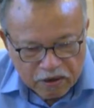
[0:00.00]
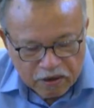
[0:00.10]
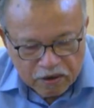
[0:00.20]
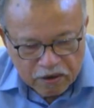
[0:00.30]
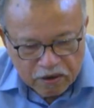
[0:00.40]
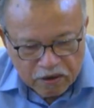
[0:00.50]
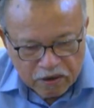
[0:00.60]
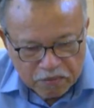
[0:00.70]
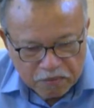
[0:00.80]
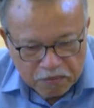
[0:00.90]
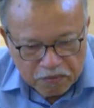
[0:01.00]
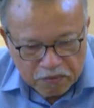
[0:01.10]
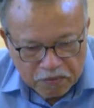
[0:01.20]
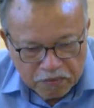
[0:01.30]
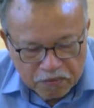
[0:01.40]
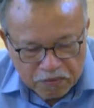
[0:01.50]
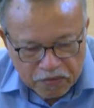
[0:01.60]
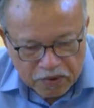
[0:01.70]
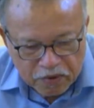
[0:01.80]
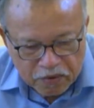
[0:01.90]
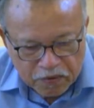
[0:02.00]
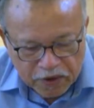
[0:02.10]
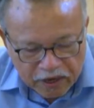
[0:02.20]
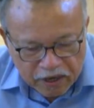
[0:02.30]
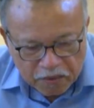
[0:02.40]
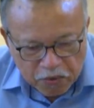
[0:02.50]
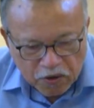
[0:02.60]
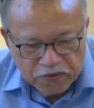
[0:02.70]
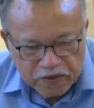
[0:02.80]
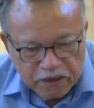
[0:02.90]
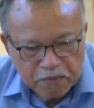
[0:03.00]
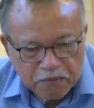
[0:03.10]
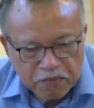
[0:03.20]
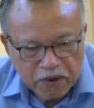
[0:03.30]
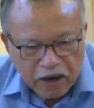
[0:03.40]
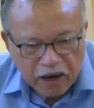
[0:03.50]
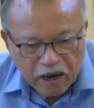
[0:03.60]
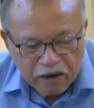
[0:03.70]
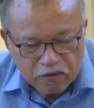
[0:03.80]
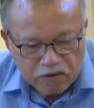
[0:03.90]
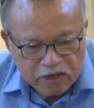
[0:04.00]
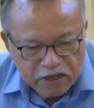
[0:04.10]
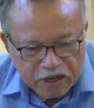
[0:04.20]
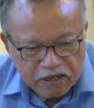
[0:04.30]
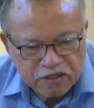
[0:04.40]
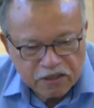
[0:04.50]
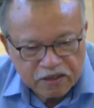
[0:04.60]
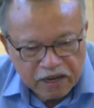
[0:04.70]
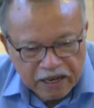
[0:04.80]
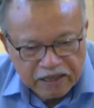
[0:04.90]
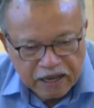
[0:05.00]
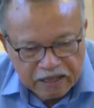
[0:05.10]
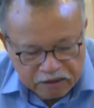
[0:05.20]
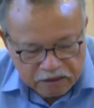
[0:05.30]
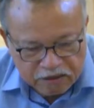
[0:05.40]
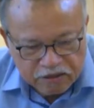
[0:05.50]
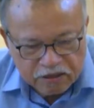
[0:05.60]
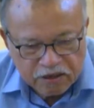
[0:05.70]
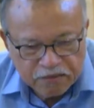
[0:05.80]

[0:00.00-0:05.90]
um, quite a number of them are considered as rare titles,